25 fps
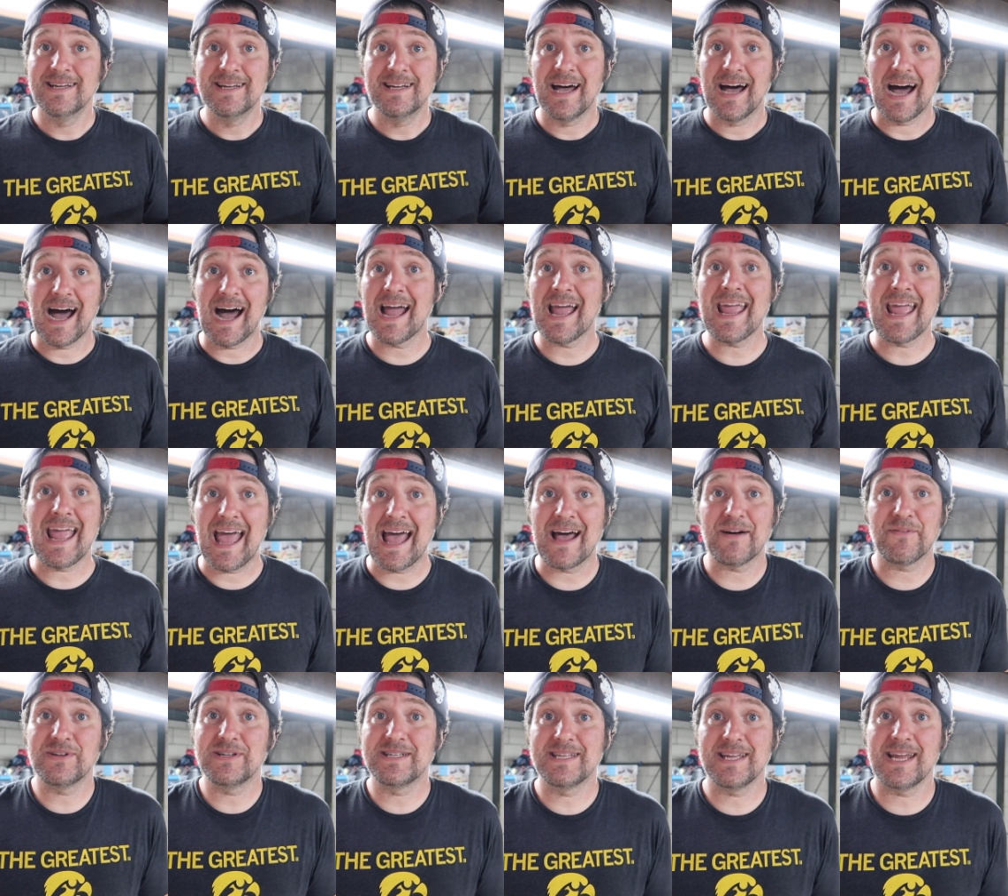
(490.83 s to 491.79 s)
I
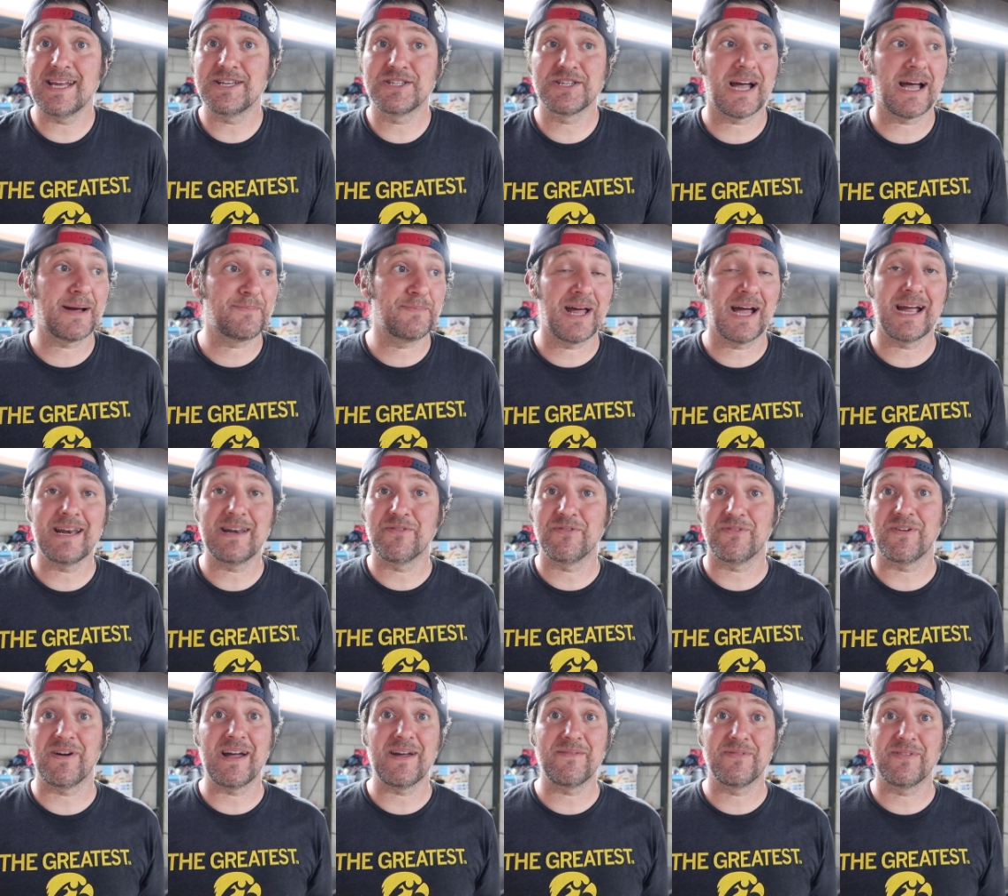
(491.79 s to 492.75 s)
have a day job 9 to
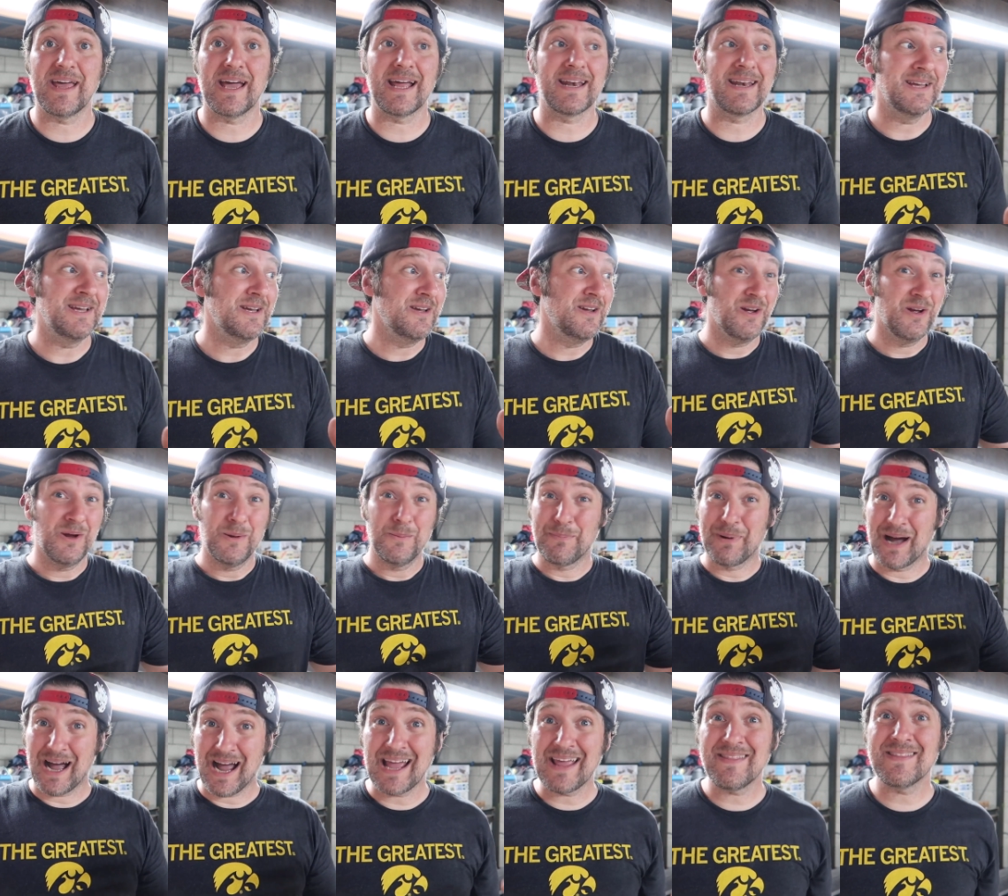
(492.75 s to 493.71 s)
5 that
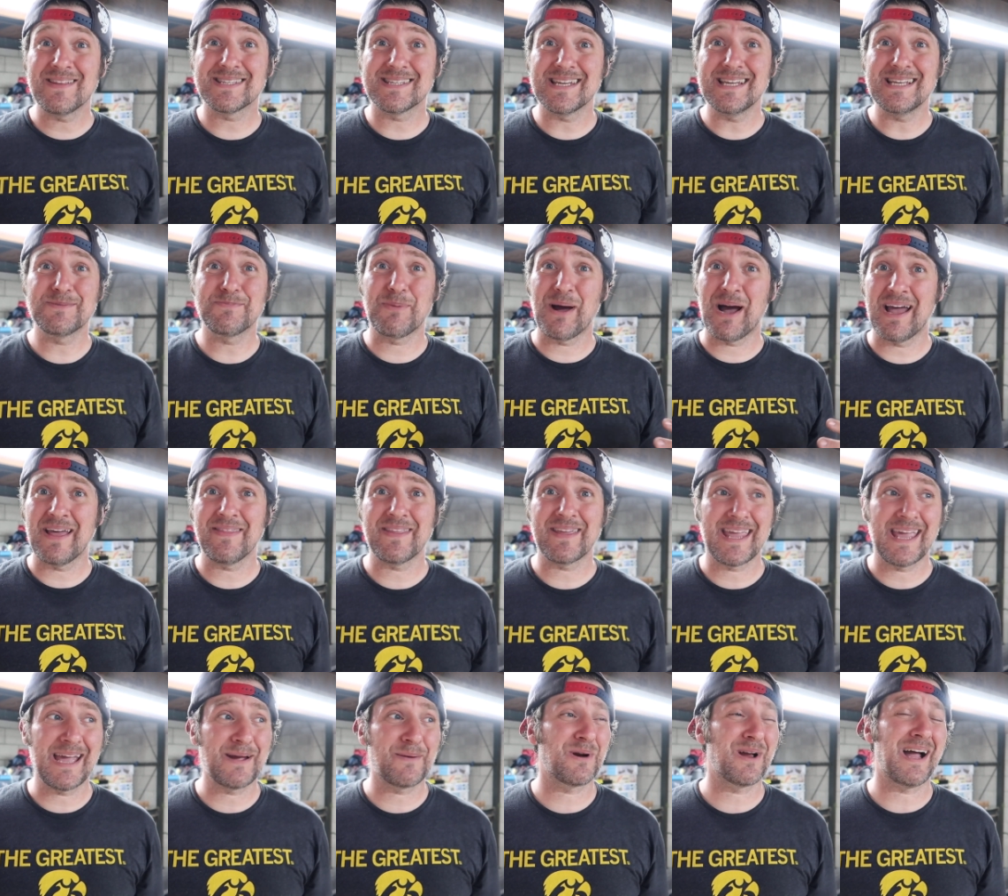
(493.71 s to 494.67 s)
behind the scenes, behind the
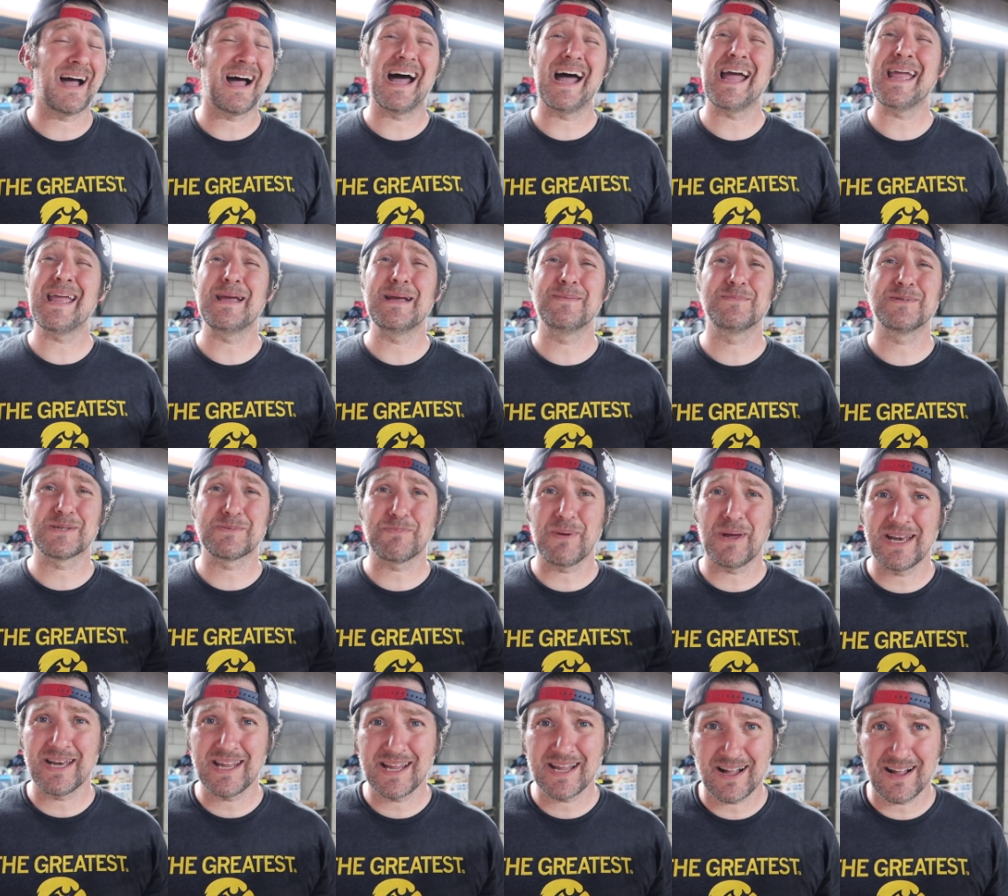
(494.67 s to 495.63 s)
camera, I am
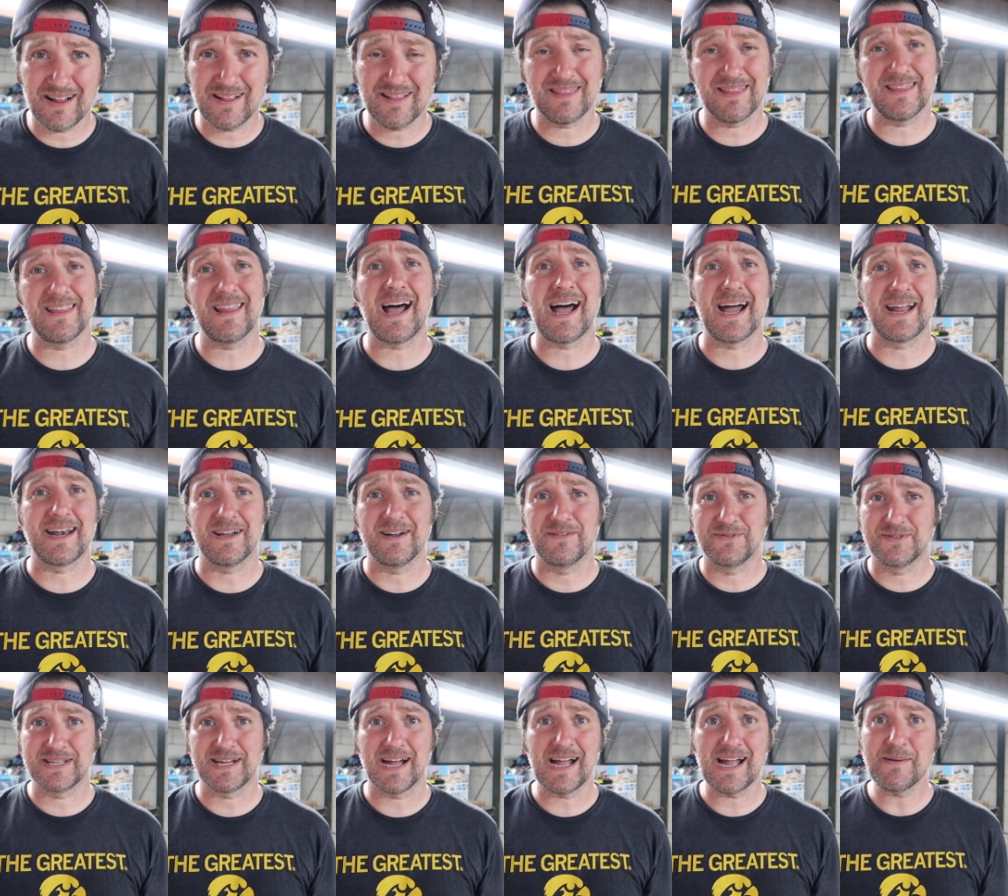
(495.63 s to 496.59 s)
spending a lot
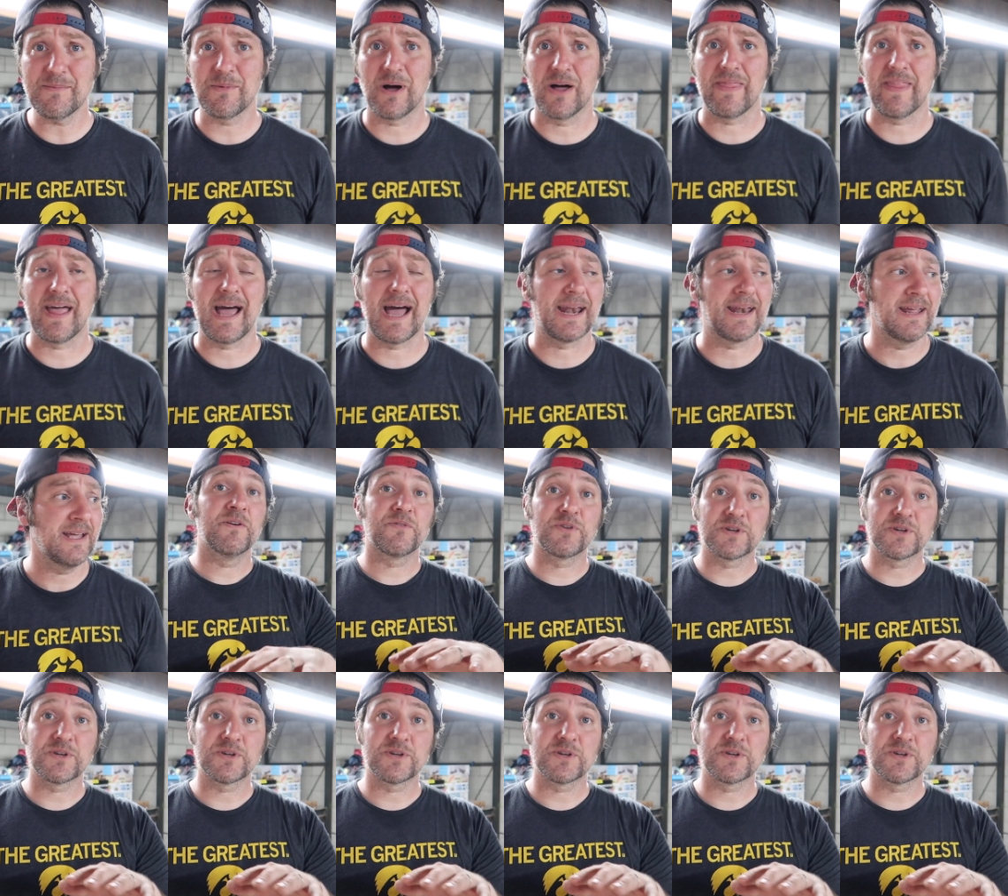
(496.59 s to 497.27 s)
of time on that.